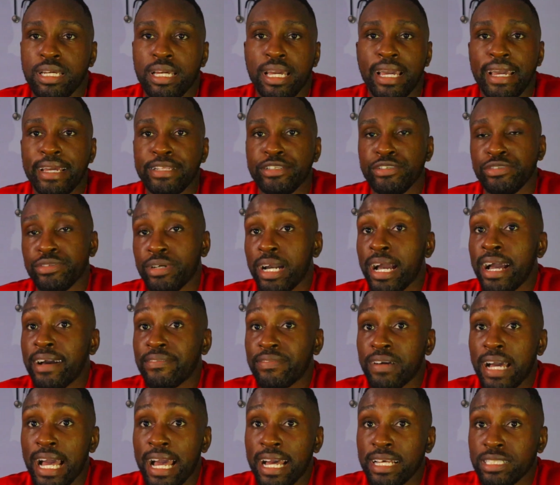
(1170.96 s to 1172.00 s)
And you
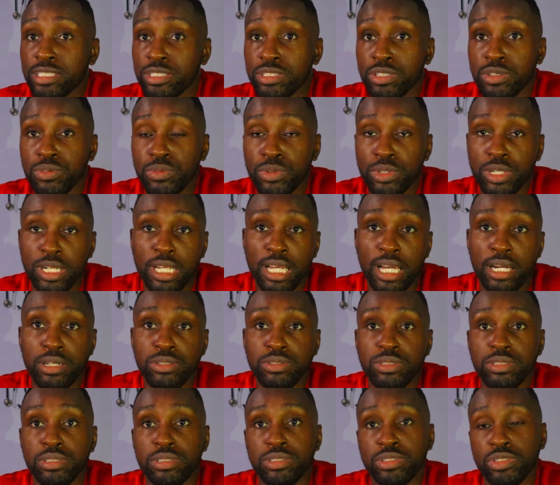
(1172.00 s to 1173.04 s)
half-ass your
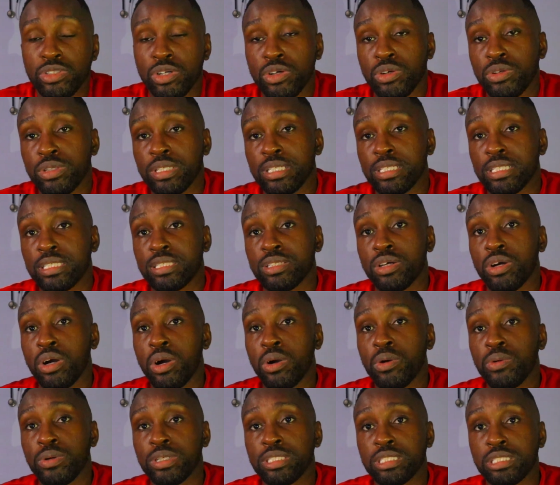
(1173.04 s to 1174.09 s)
workout. So it's
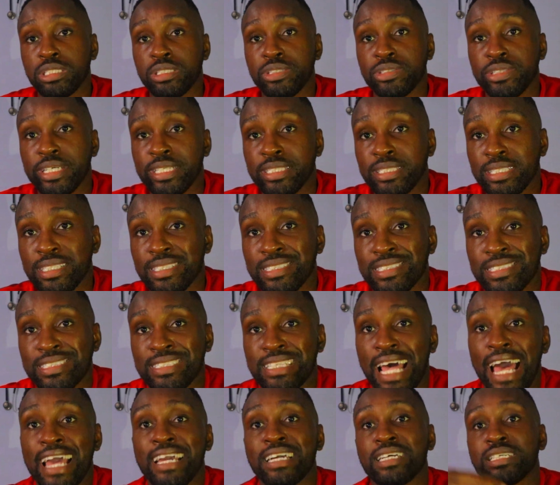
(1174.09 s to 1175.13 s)
always great to
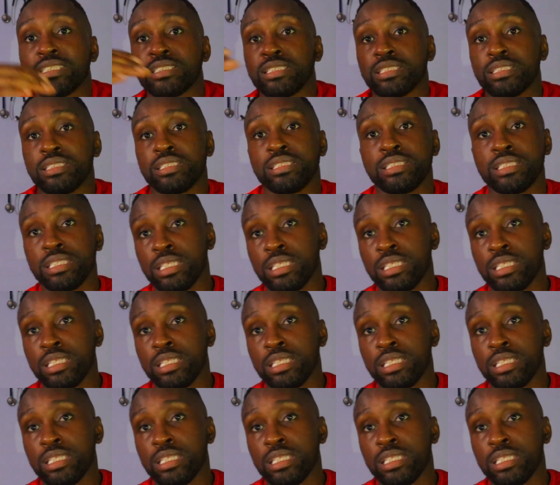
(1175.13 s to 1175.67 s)
cycle,